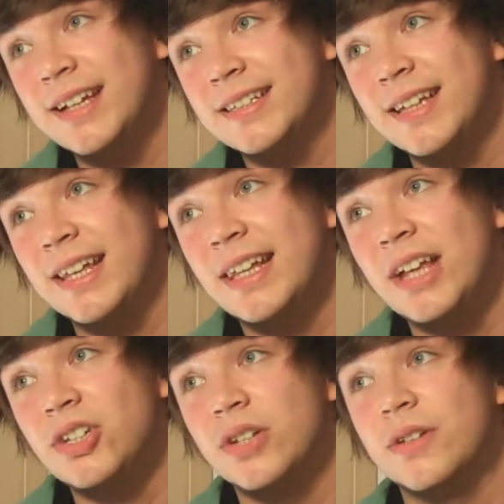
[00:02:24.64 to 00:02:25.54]
Legacy and
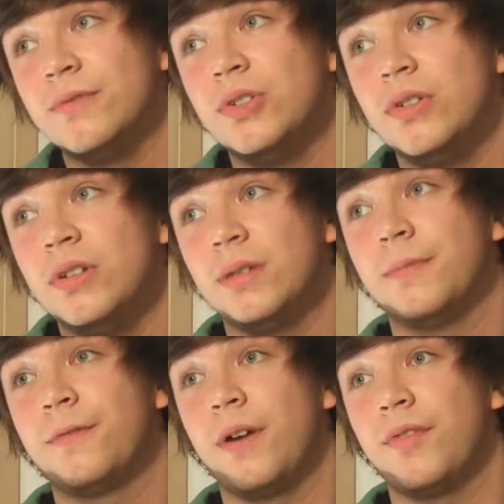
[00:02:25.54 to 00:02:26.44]
Legend of Duke Nukem
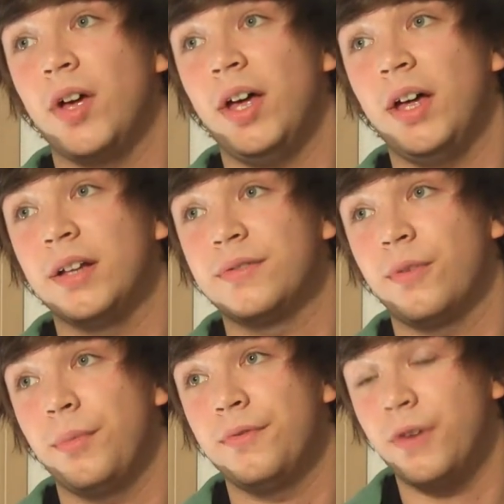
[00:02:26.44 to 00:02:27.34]
Forever art
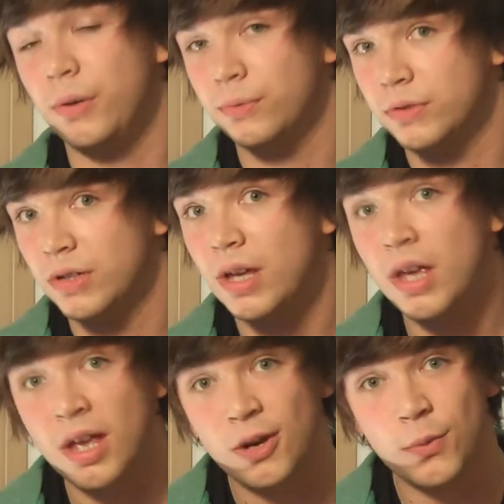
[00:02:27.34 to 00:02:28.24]
from the Vault,
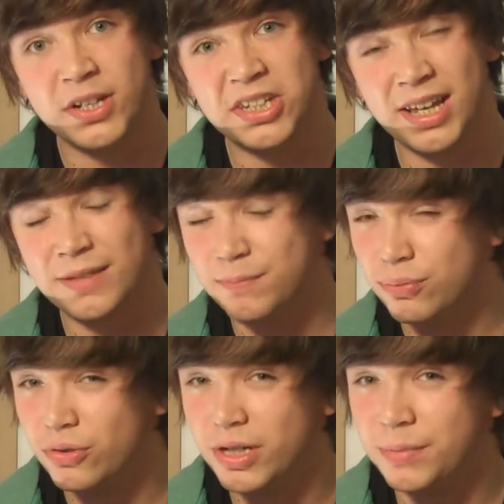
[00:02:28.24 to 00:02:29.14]
which is
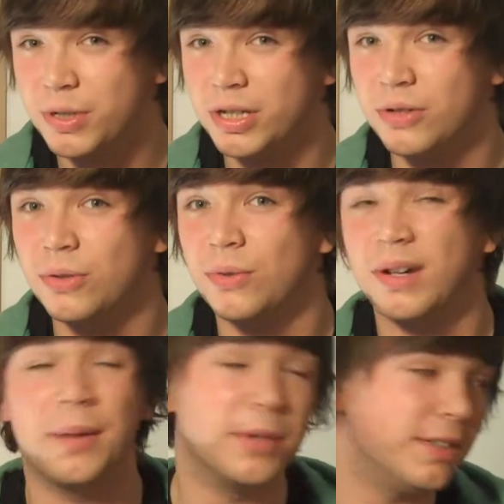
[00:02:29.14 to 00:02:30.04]
pretty cool,
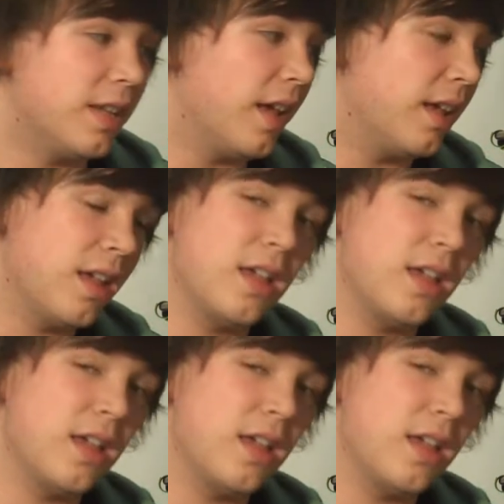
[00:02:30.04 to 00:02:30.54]
I must say.